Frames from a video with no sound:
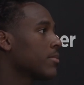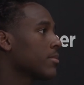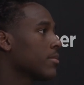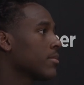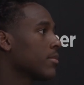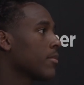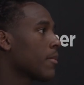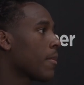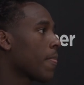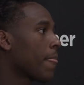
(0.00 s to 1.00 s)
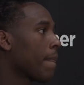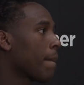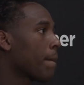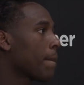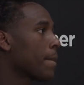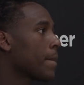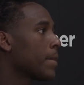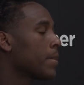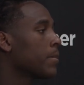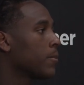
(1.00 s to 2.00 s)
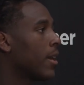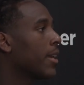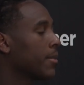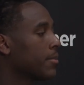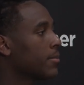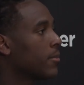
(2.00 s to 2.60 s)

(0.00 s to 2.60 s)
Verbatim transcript: X is sort of where you started from, right? right?